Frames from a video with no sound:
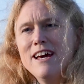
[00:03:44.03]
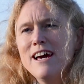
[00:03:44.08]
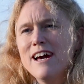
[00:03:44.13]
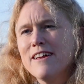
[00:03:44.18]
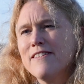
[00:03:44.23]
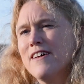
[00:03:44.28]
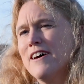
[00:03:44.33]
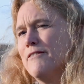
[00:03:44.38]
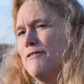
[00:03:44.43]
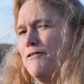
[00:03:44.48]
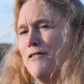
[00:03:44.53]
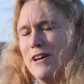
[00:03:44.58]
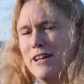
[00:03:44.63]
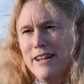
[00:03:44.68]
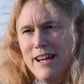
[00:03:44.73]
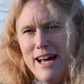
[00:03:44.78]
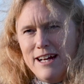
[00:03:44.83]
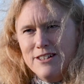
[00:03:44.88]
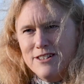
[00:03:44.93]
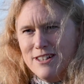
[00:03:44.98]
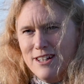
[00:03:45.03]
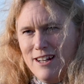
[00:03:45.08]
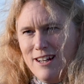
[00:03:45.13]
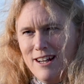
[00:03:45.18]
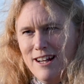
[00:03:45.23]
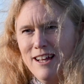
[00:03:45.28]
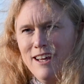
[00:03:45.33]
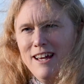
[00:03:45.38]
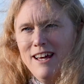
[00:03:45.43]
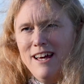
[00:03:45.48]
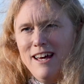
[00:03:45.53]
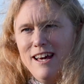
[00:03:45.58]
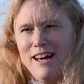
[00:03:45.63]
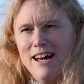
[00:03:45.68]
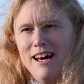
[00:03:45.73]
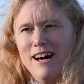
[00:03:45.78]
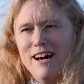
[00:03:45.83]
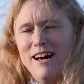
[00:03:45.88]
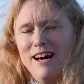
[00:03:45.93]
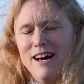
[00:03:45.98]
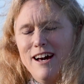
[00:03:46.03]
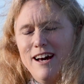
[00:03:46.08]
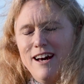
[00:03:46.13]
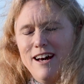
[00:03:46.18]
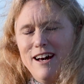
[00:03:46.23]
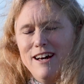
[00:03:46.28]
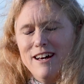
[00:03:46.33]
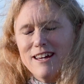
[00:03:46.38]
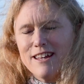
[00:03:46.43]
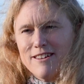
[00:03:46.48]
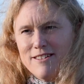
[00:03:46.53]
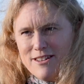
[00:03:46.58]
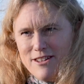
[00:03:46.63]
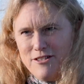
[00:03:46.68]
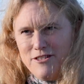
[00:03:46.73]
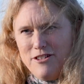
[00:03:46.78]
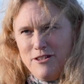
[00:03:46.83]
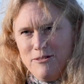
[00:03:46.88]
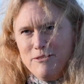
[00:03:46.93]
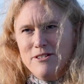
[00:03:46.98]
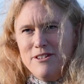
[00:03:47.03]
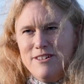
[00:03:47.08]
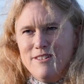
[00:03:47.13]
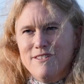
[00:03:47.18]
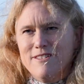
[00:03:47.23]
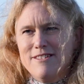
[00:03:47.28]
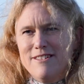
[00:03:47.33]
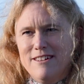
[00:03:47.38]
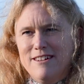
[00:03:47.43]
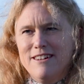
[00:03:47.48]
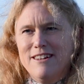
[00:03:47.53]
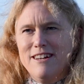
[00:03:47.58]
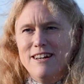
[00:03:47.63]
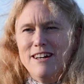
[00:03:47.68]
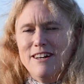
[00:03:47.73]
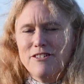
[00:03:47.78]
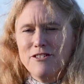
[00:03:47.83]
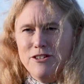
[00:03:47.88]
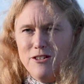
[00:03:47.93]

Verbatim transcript: And then financial uh, institutions uh,